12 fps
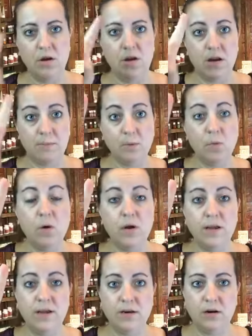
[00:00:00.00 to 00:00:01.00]
number
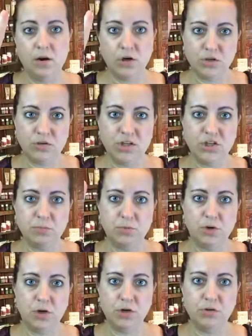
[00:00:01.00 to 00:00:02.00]
one, are you
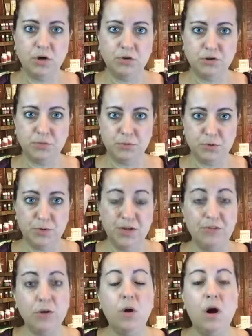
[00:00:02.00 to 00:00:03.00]
teachable? Are you coachable?
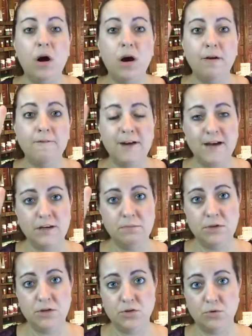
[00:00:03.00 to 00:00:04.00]
If you are, find a
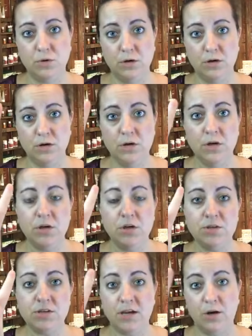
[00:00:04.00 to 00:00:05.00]
mentor
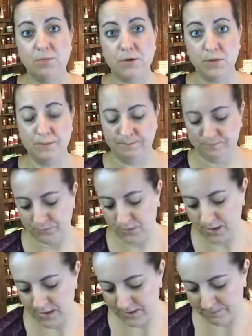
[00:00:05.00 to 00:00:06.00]
to help you,
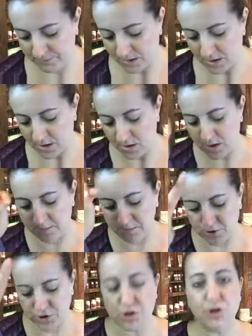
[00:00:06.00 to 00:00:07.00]
okay? Number
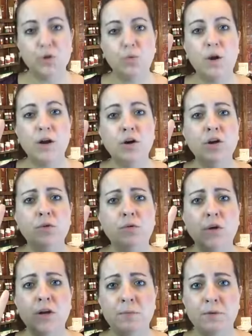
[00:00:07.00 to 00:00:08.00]
two, what are you
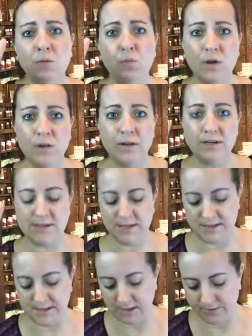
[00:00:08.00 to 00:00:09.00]
going to be willing to
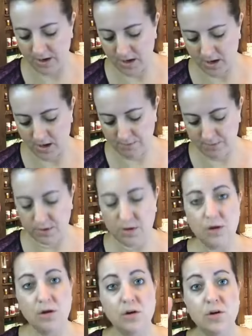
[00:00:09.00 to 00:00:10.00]
give up
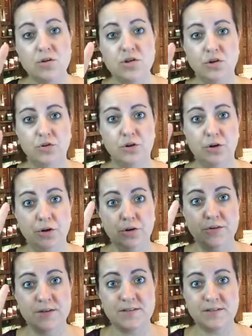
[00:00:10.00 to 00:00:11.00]
to
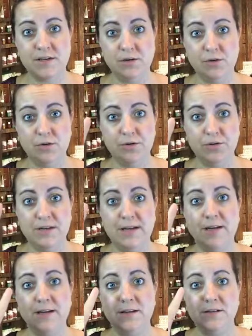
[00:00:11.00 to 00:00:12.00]
learn the skill
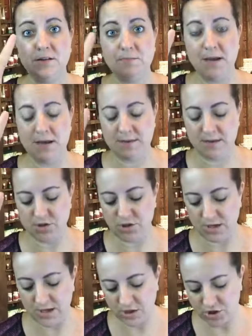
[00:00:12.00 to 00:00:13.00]
needed to make that
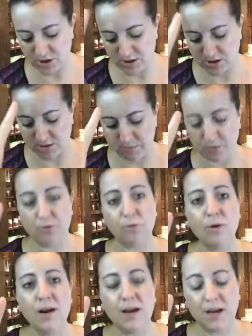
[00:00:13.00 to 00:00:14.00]
change? And number
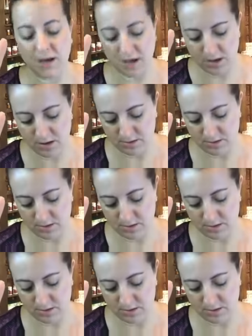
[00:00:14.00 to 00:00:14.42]
three,